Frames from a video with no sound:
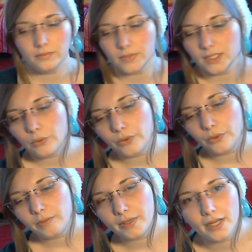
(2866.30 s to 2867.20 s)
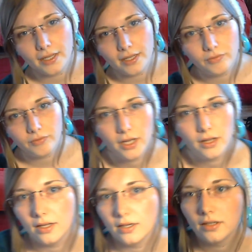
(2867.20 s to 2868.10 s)
annoyed by every now
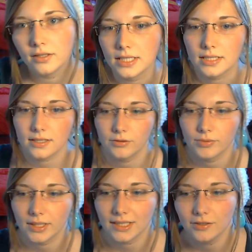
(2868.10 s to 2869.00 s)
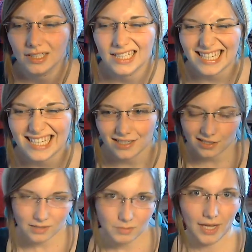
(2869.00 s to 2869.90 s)
and then is the relatively
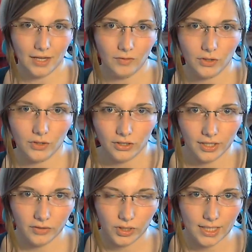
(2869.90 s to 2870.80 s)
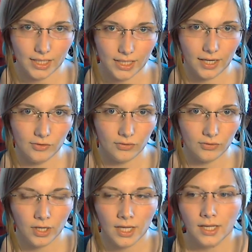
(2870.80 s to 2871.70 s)
distant behavior in everyday life.
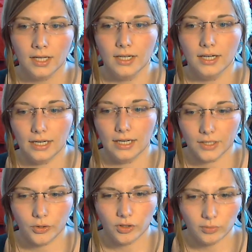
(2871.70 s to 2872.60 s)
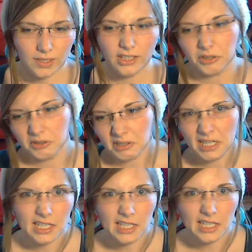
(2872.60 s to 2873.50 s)
You normally don't
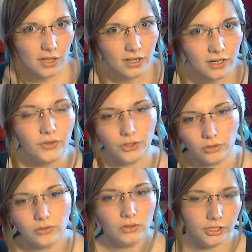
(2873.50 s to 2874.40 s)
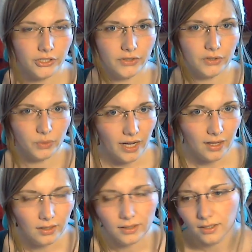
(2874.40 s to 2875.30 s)
greet each other if you don't know each other
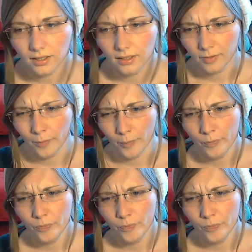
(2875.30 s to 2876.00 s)
well. And